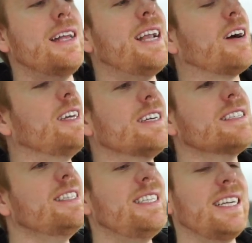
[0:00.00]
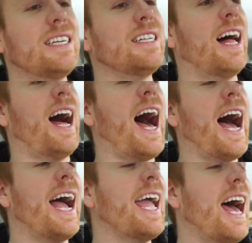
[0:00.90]
Now here's the deal.
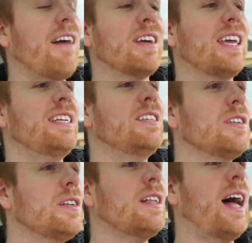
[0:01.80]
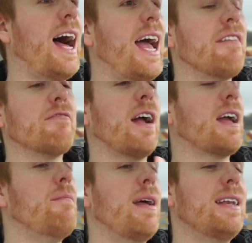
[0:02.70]
I have a Kindle. I have
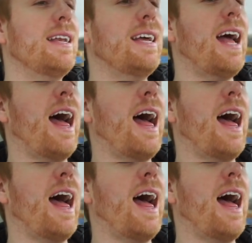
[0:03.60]
recommended it.